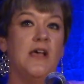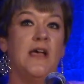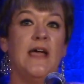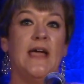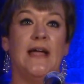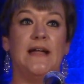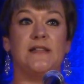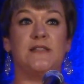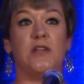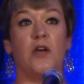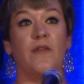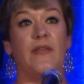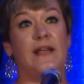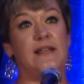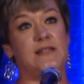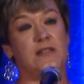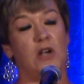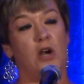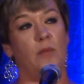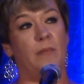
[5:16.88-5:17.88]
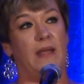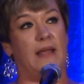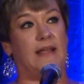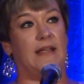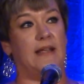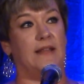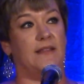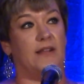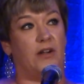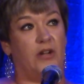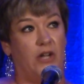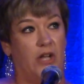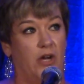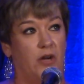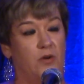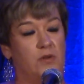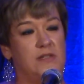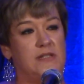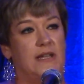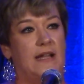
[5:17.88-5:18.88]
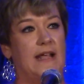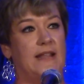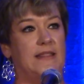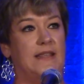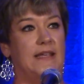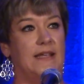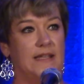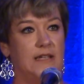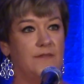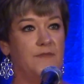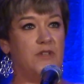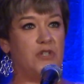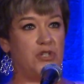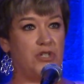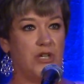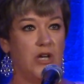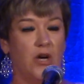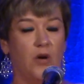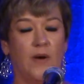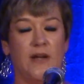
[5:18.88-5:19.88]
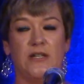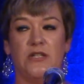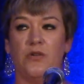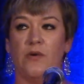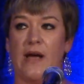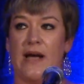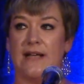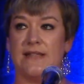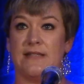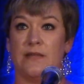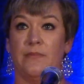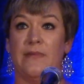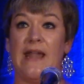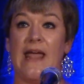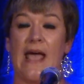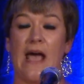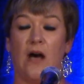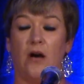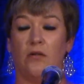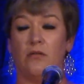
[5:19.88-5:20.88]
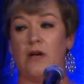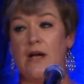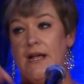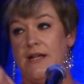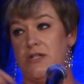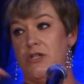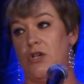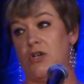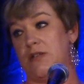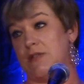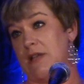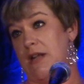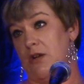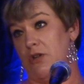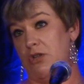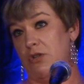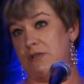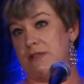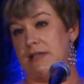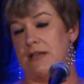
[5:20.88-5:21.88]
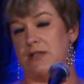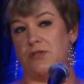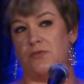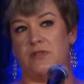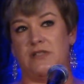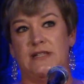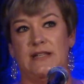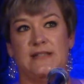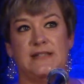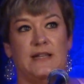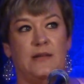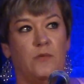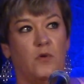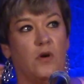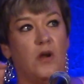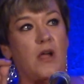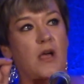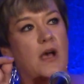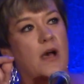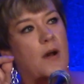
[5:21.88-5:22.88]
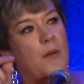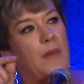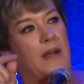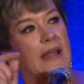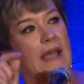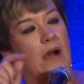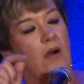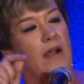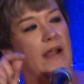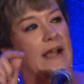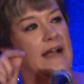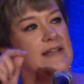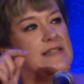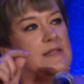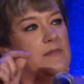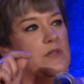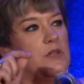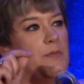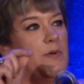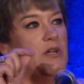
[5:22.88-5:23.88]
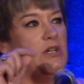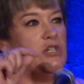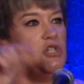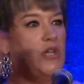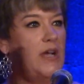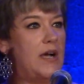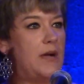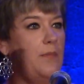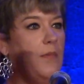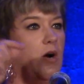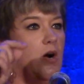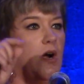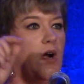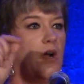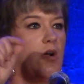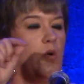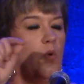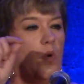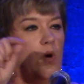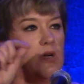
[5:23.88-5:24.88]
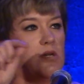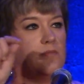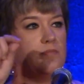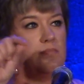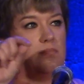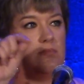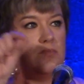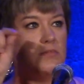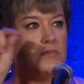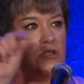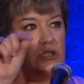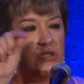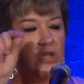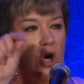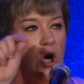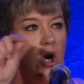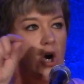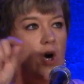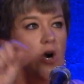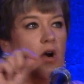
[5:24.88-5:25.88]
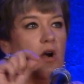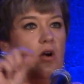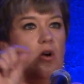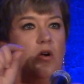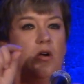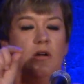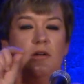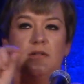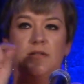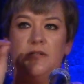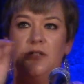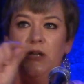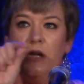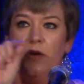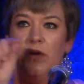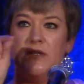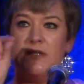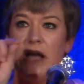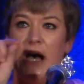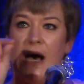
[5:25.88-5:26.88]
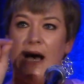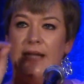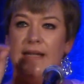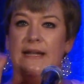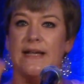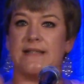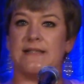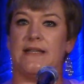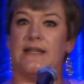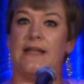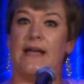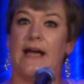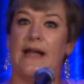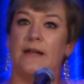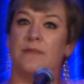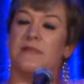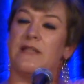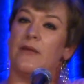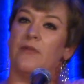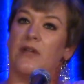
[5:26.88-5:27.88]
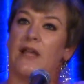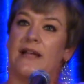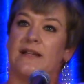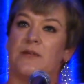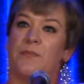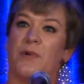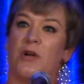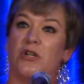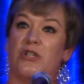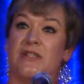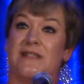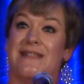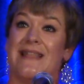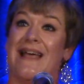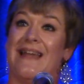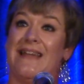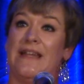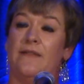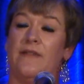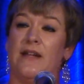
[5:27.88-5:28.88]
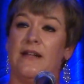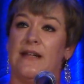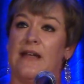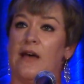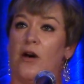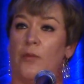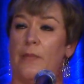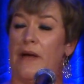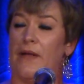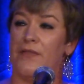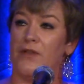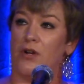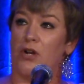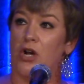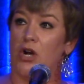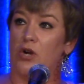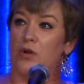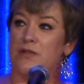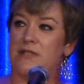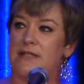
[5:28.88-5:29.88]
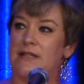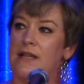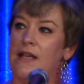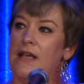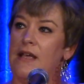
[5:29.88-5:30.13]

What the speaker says: And so they start making their notes, and at the end of the show, I do ask them, now I do because I don't use sales receipts anymore, but now I ask them to put a check mark or star or a dot next to the items they would like to purchase that evening to help out their host.